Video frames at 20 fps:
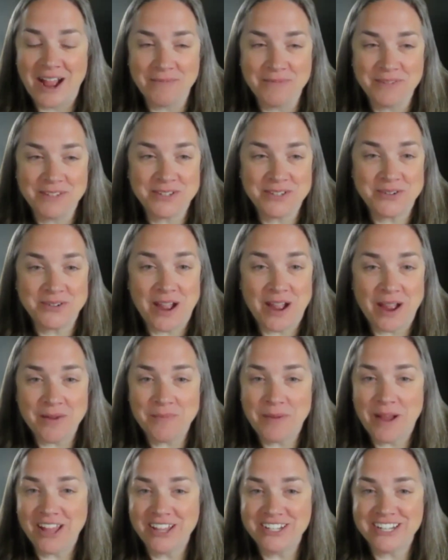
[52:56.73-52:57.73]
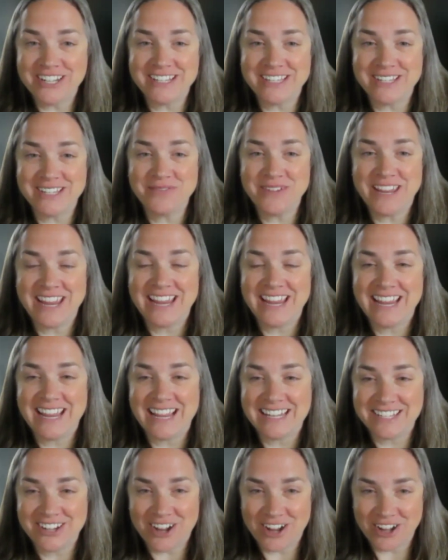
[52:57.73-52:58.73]
So I apologize that we can't
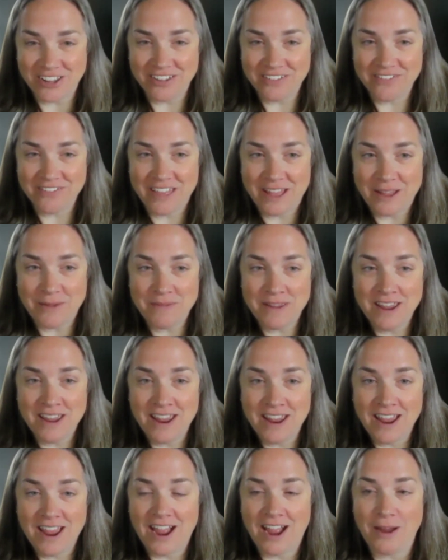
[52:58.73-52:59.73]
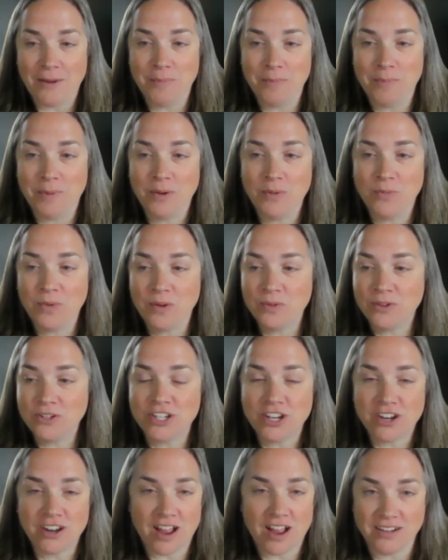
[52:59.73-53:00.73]
get to all of them, but we will
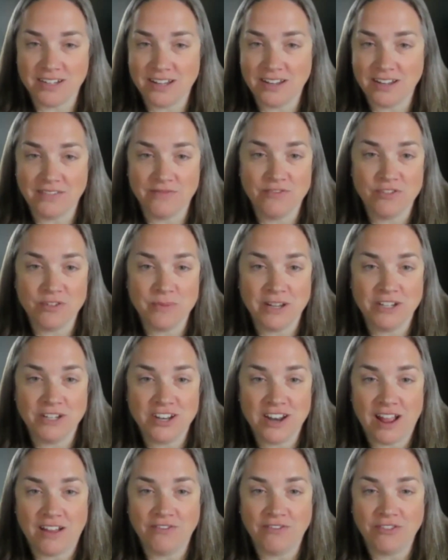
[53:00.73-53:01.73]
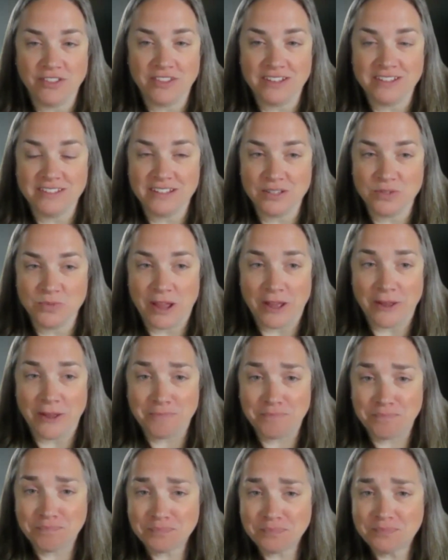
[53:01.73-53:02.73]
share contact information after this as well.
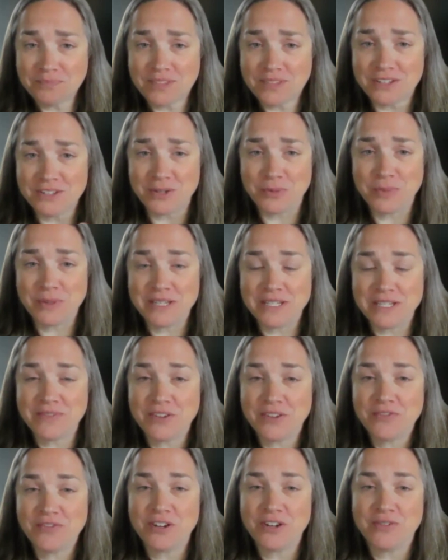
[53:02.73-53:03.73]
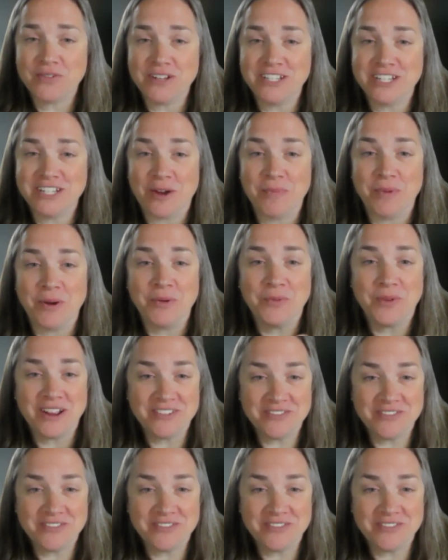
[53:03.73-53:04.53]
So please feel free to reach out. But one